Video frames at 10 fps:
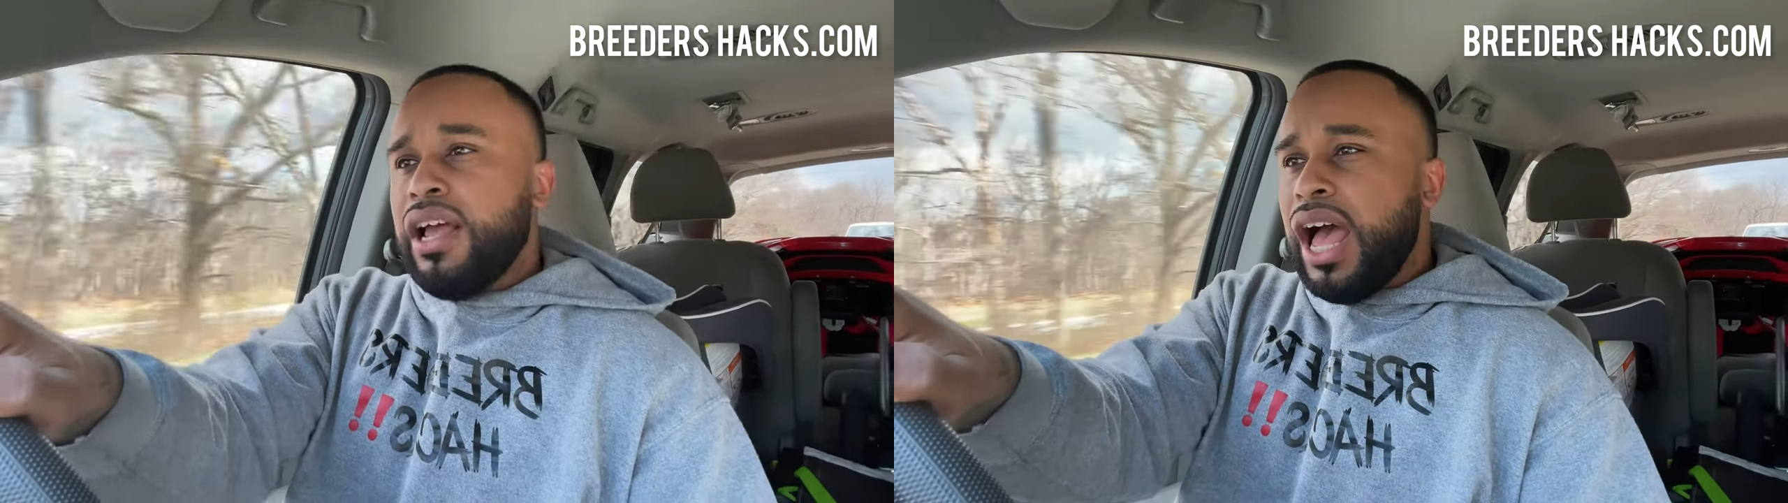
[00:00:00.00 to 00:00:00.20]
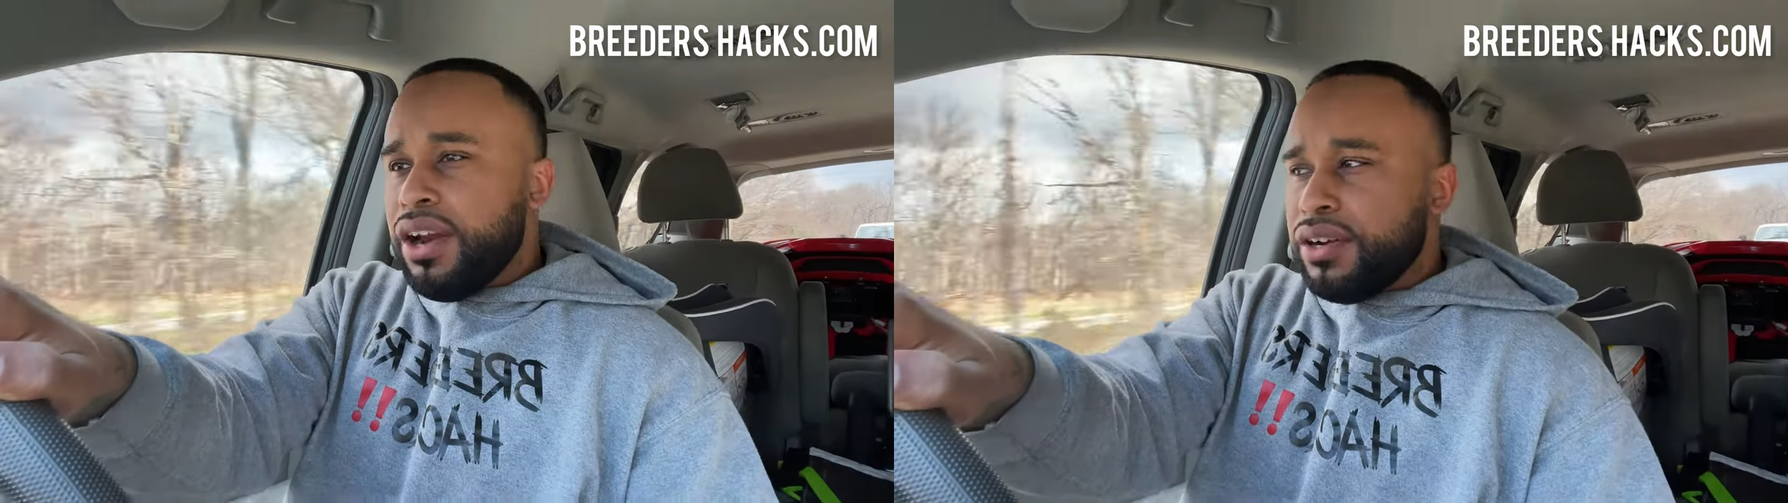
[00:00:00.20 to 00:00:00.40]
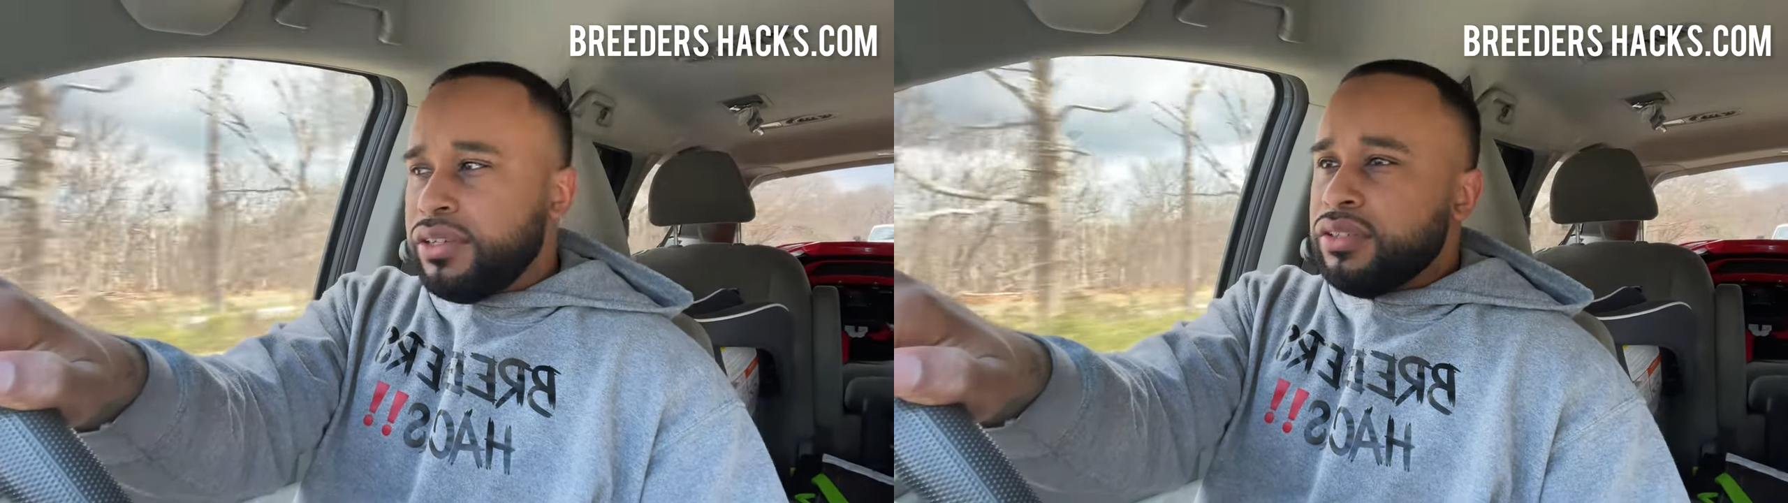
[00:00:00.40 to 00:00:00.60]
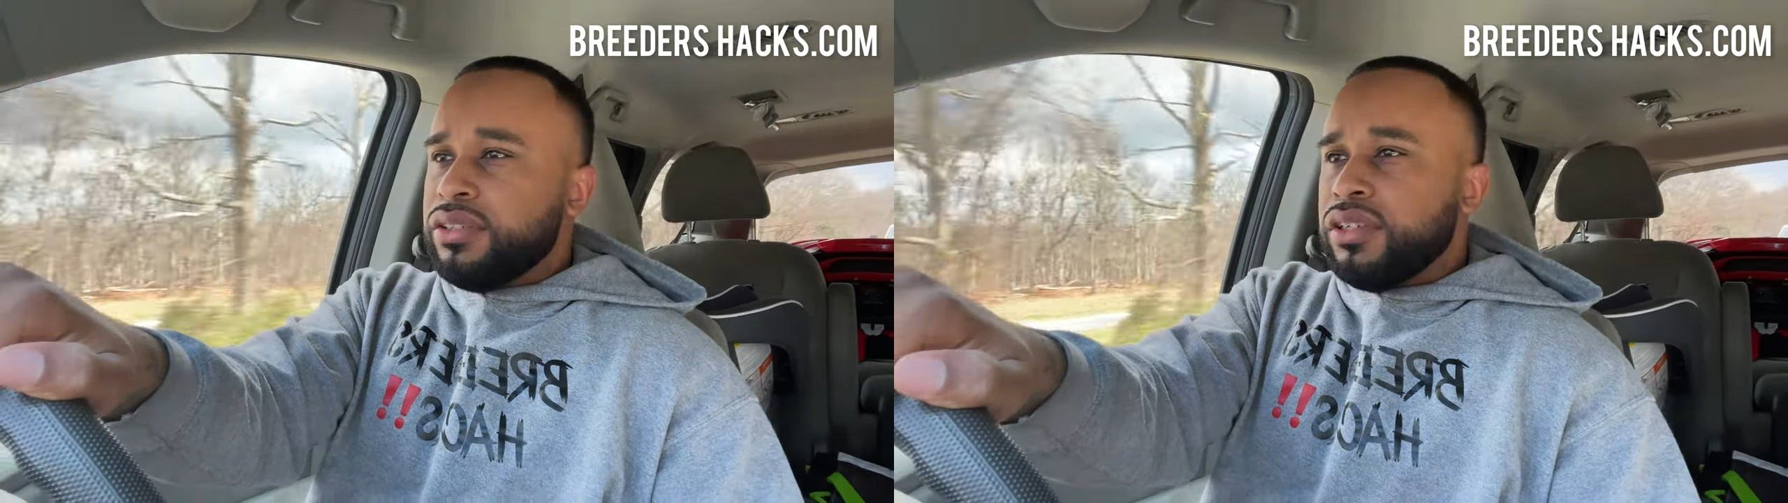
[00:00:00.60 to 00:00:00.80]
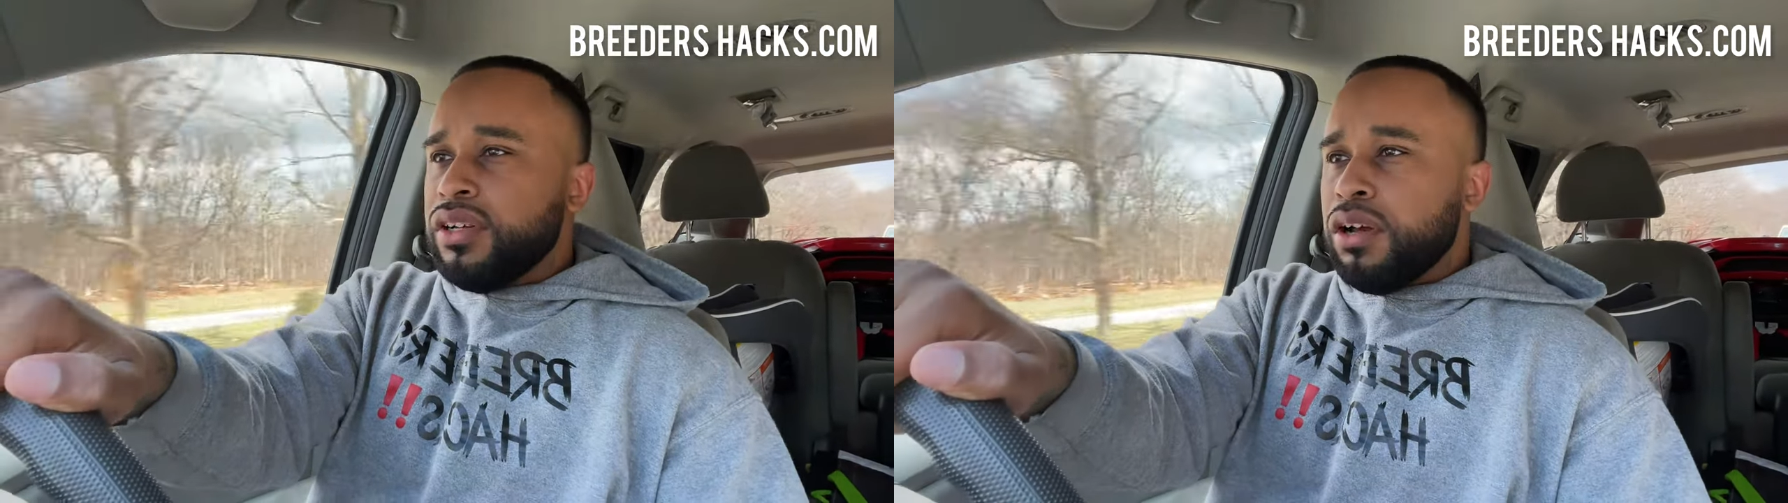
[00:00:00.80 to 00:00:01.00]
I don't
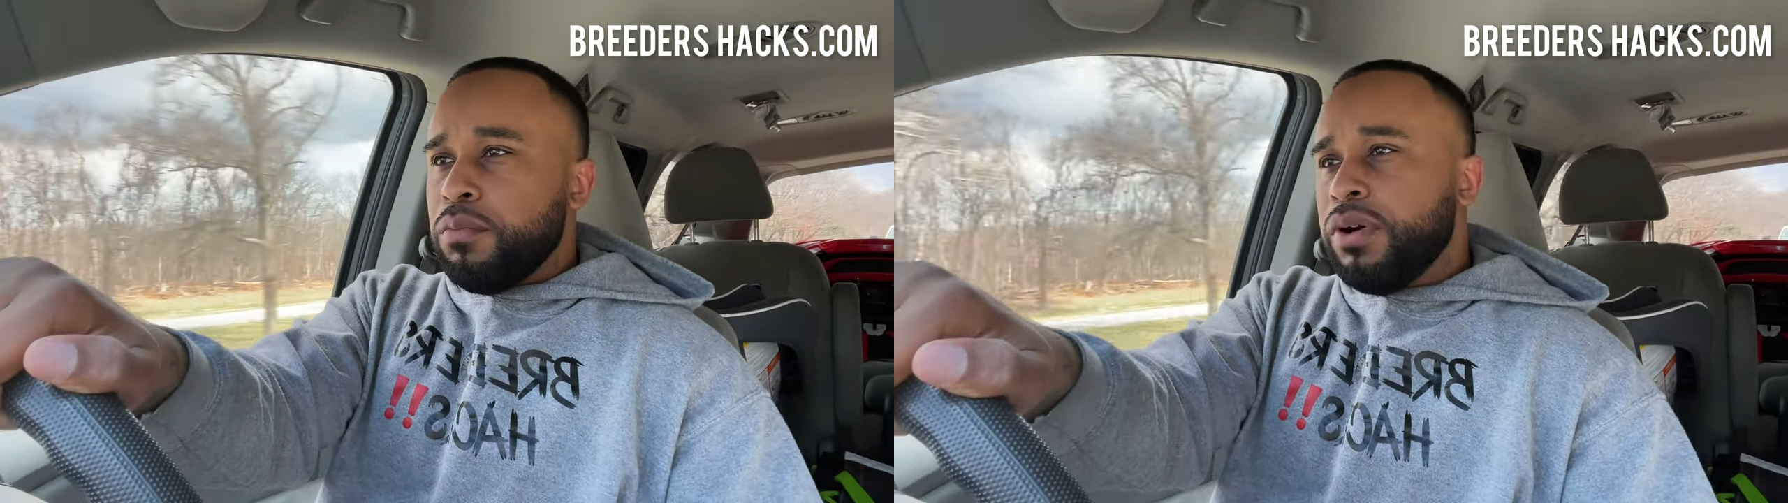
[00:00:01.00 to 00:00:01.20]
know.